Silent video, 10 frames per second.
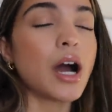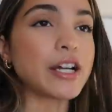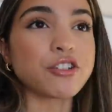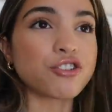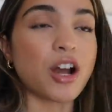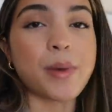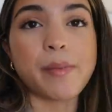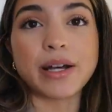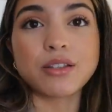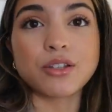I just try my
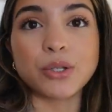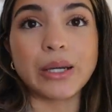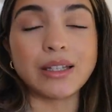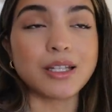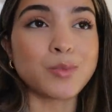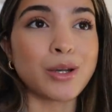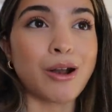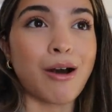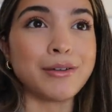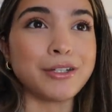best to at least put
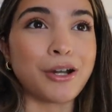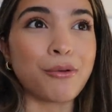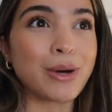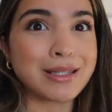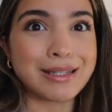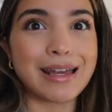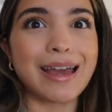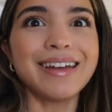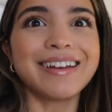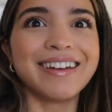it on, you know, once a
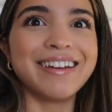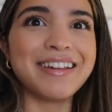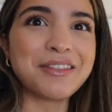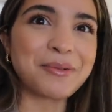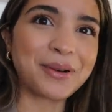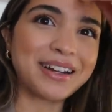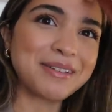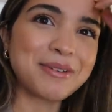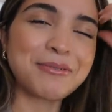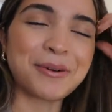day in the
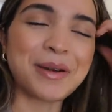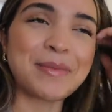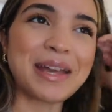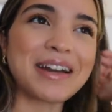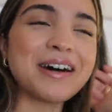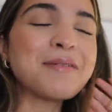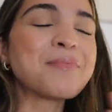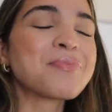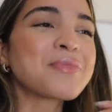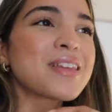morning before my
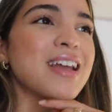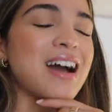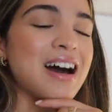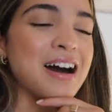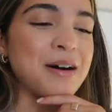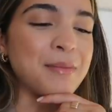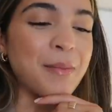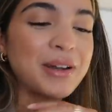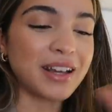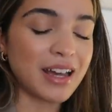makeup.
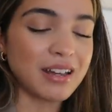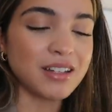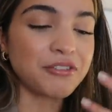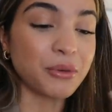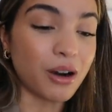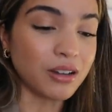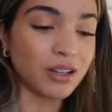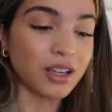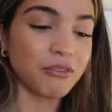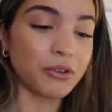But again, if you are
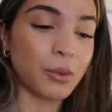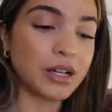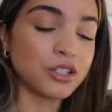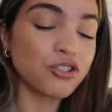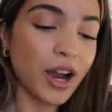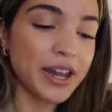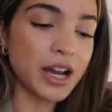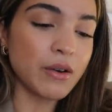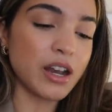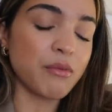looking for one, try it
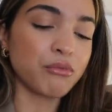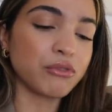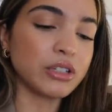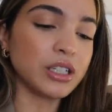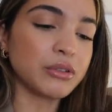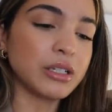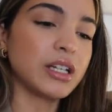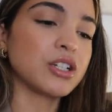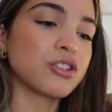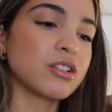out. And I'm
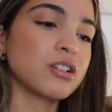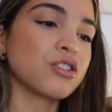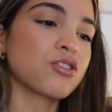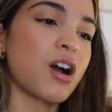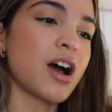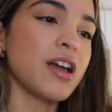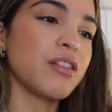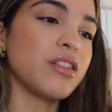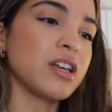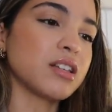really interested to
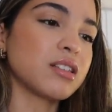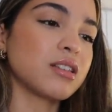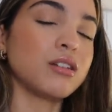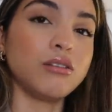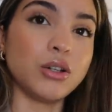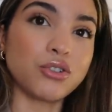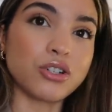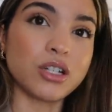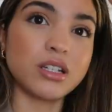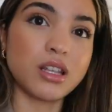try this
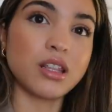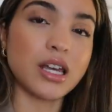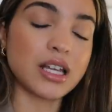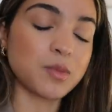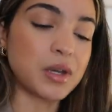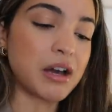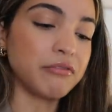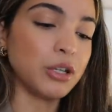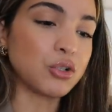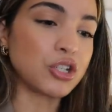lotion, the
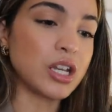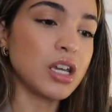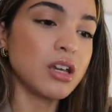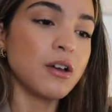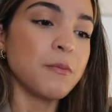SPF lotion.